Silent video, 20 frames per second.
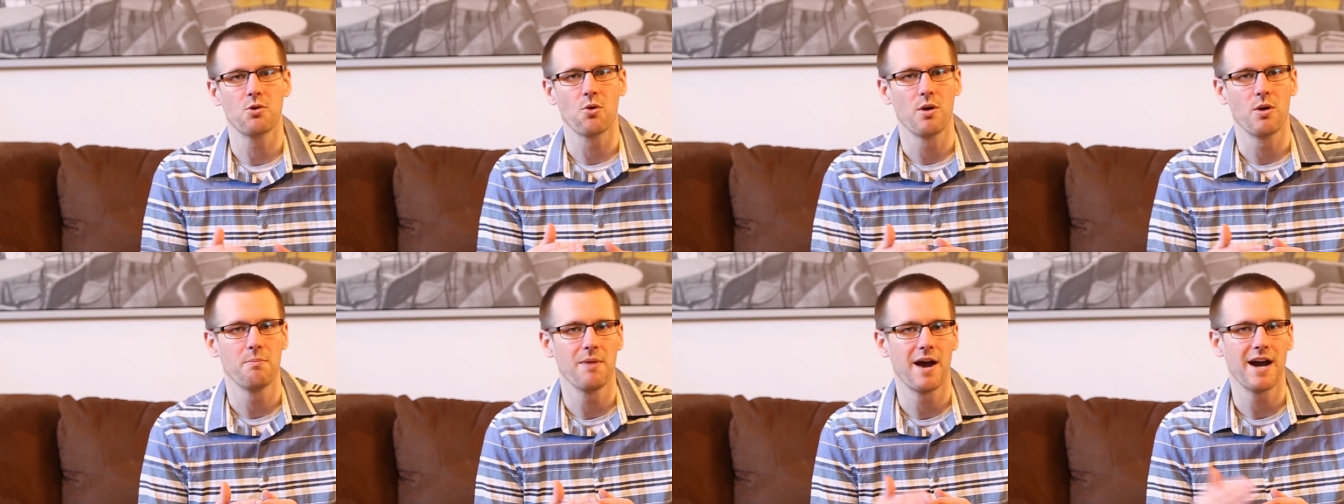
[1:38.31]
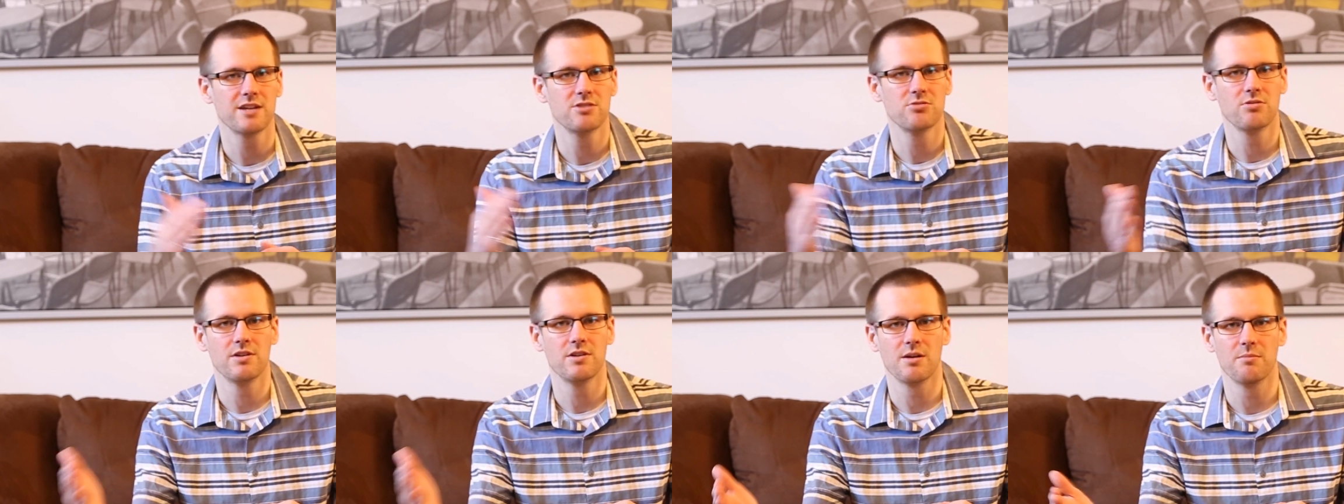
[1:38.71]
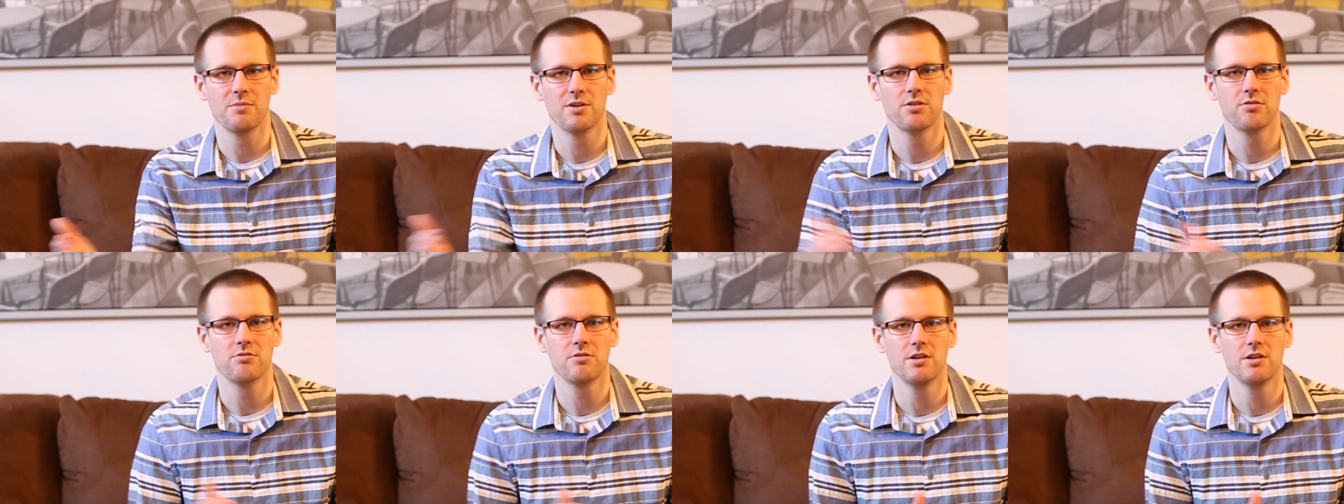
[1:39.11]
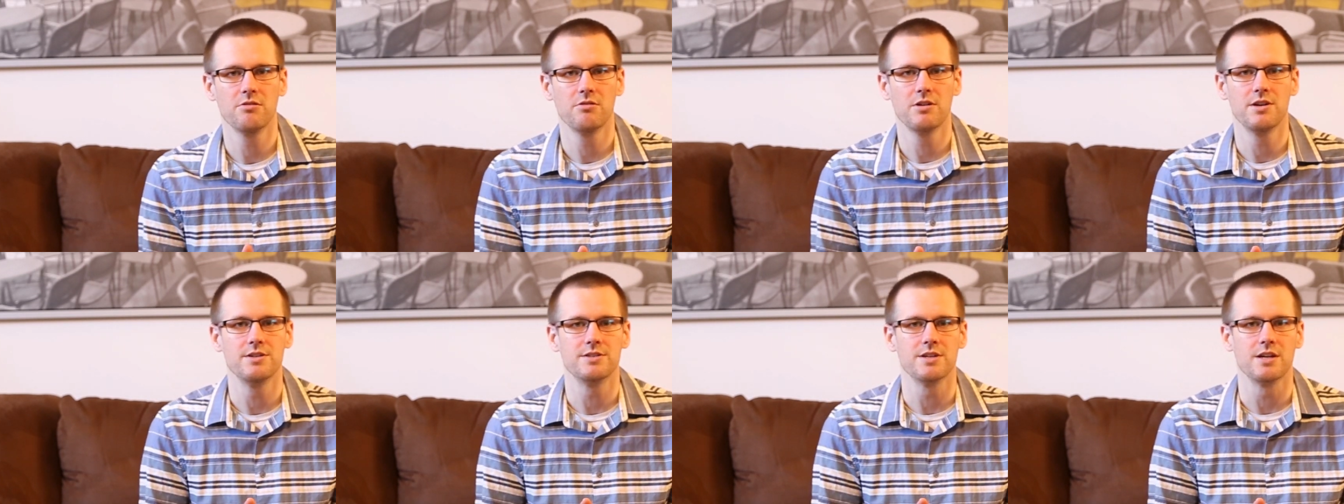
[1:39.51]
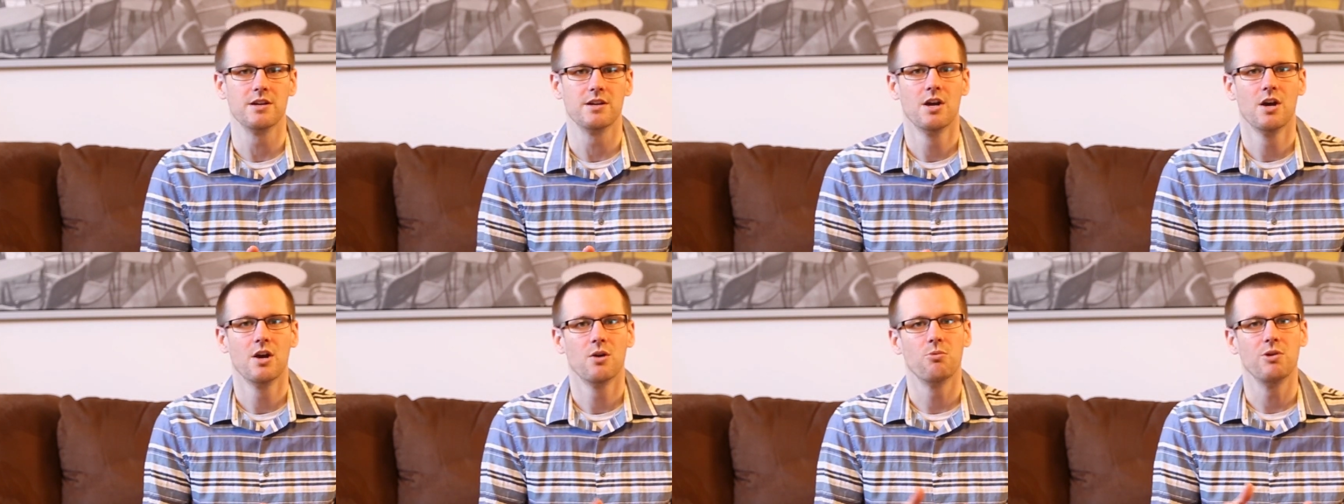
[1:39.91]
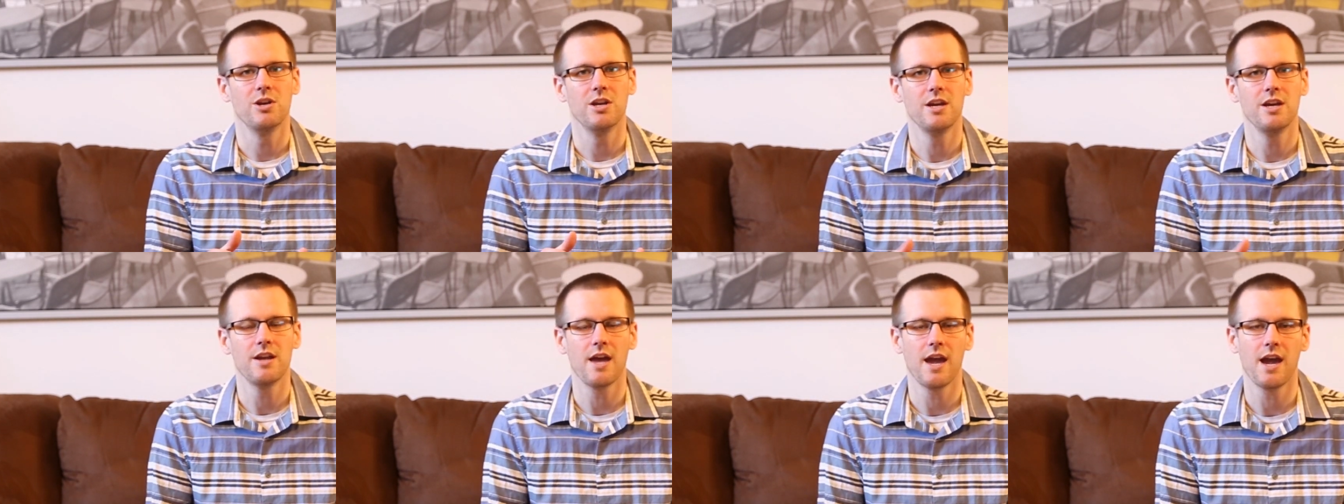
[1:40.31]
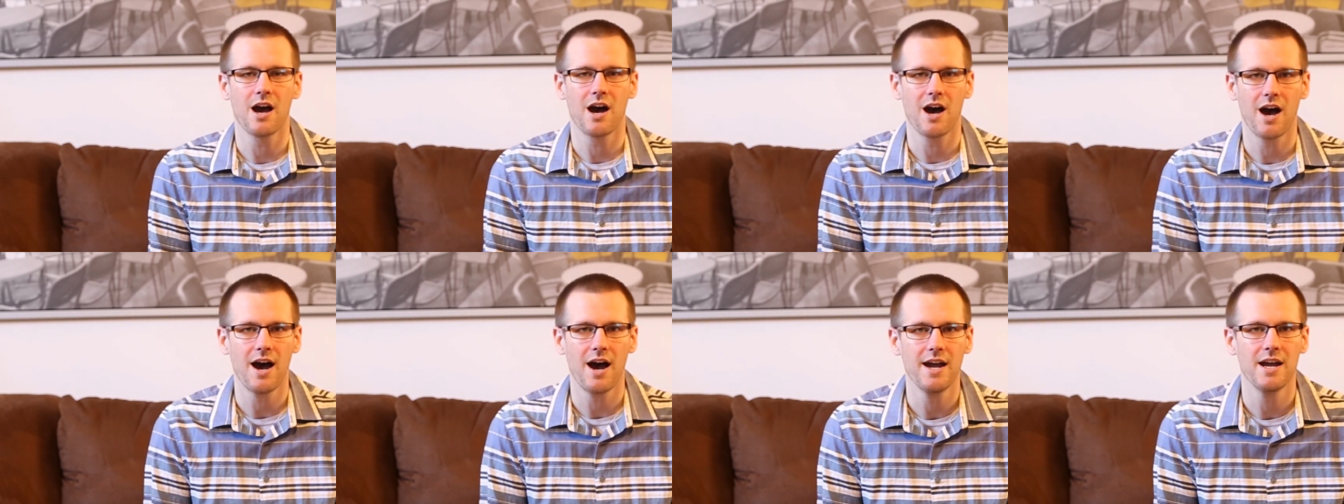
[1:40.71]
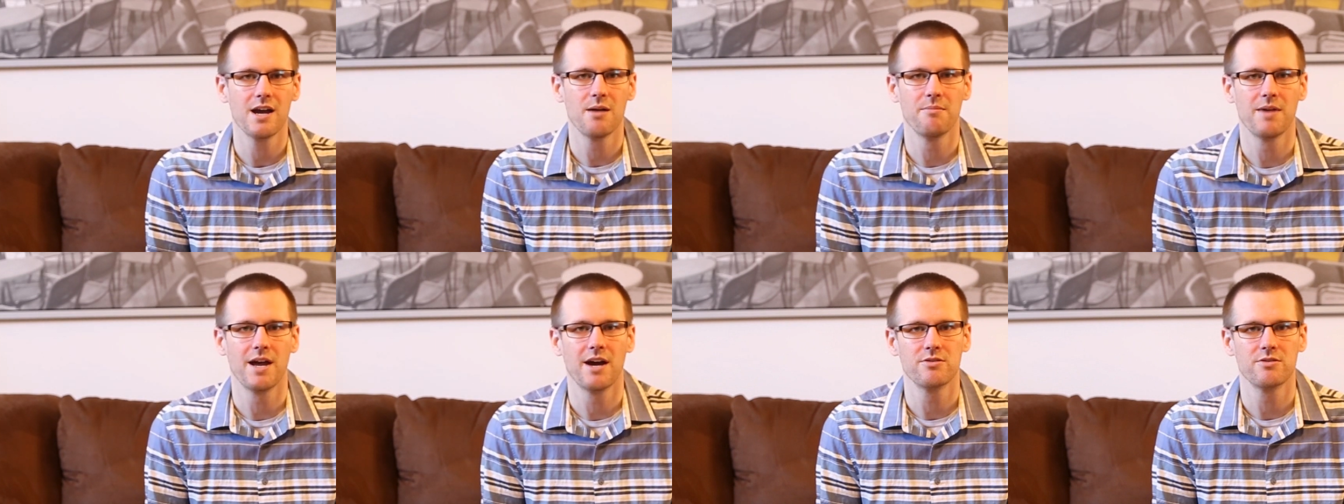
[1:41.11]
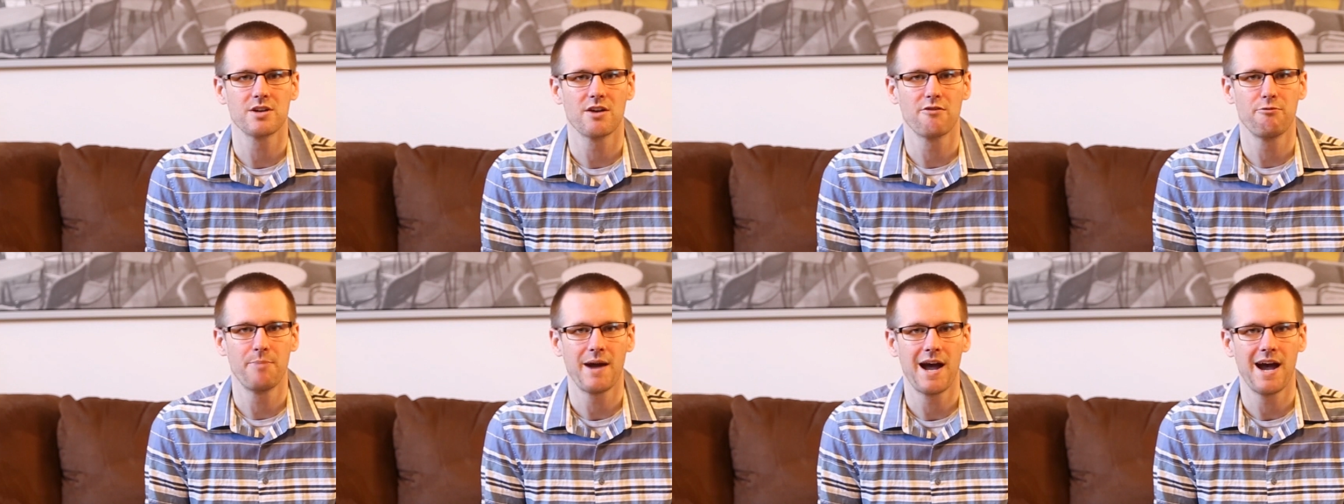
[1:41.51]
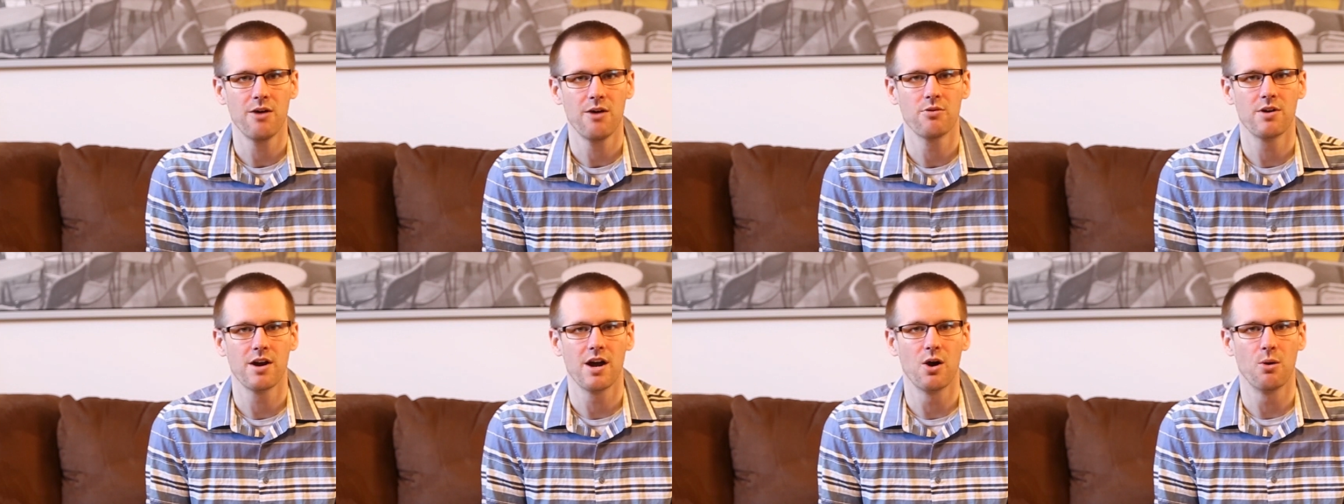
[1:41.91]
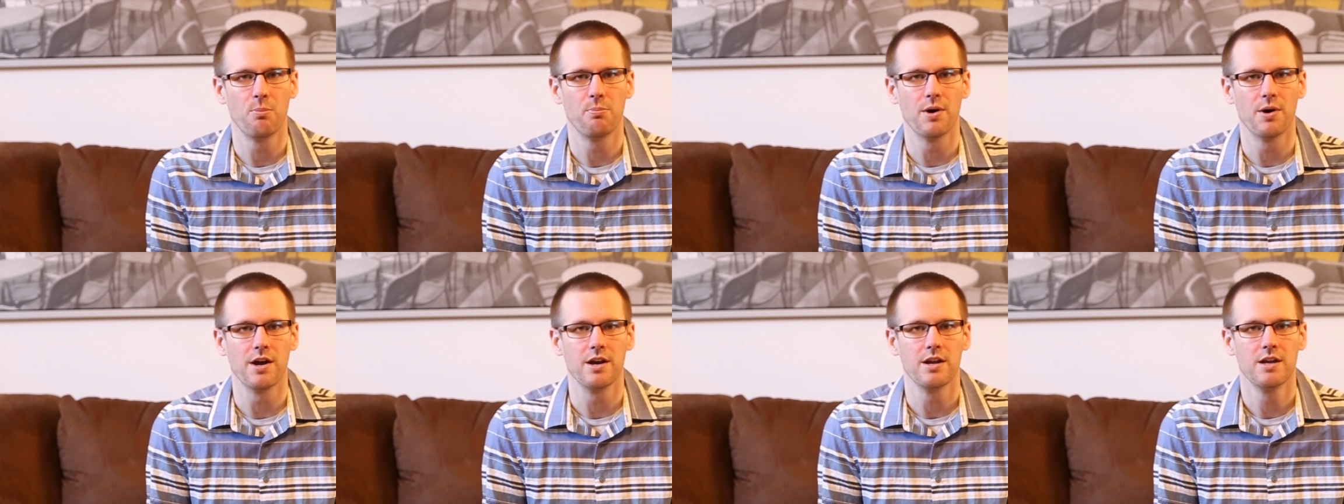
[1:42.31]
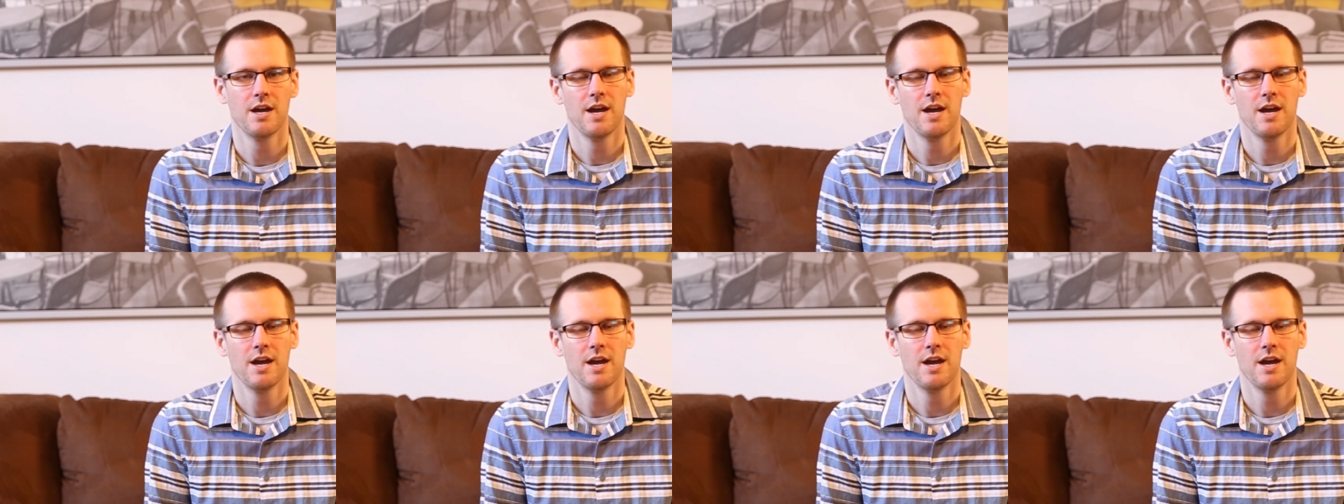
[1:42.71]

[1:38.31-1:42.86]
Going back to our number three reason, we need a high amount of power output.